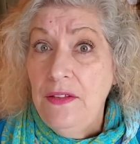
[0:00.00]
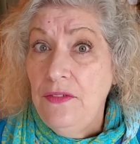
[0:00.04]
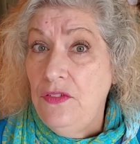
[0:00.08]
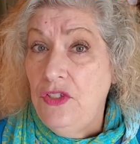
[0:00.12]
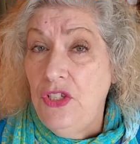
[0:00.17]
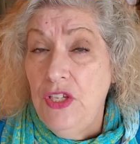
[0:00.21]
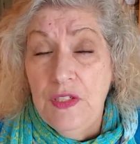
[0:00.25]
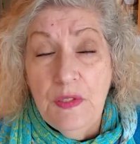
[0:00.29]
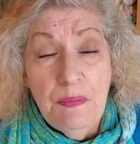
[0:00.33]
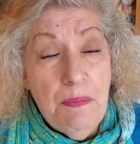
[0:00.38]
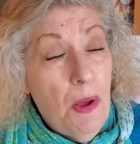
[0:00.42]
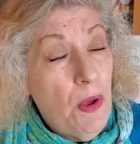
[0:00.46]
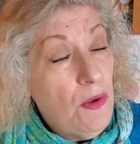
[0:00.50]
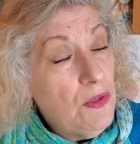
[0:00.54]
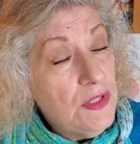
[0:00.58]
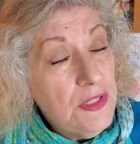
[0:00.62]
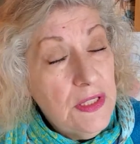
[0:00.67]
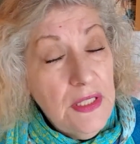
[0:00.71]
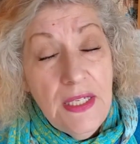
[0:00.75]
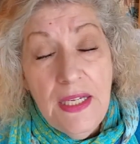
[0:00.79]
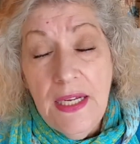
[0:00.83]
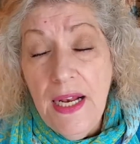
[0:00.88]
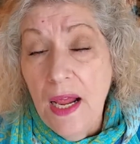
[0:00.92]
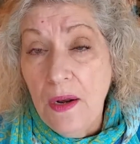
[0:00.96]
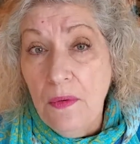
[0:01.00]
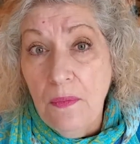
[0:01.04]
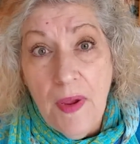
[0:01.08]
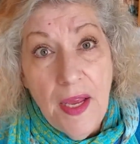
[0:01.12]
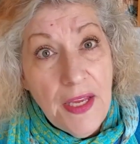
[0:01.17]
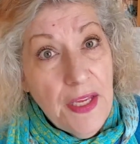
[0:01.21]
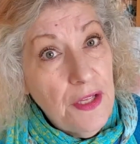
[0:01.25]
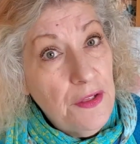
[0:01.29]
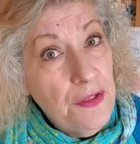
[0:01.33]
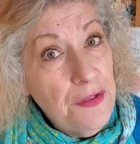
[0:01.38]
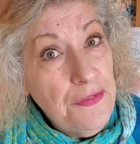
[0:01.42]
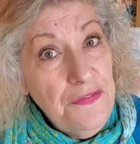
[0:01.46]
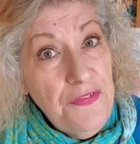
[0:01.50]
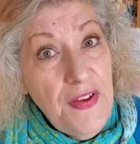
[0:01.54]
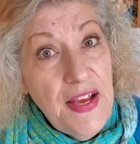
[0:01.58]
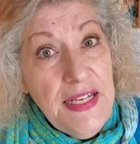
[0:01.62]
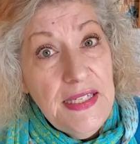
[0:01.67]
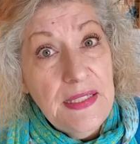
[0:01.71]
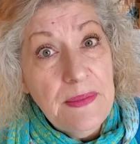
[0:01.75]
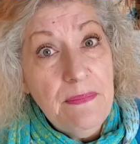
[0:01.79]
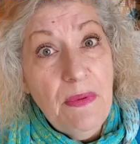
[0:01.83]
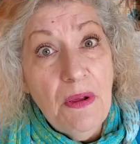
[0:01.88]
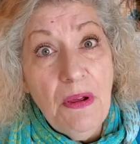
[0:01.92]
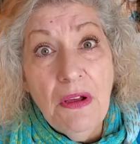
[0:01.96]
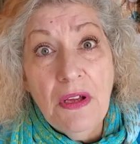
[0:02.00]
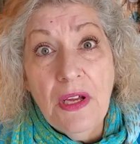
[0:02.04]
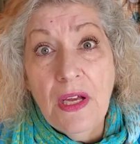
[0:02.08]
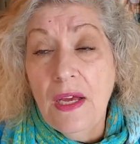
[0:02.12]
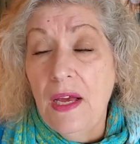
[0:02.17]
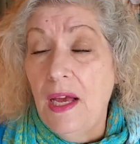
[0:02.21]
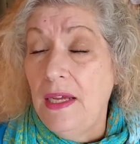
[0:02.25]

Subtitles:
just posted it on regular Facebook.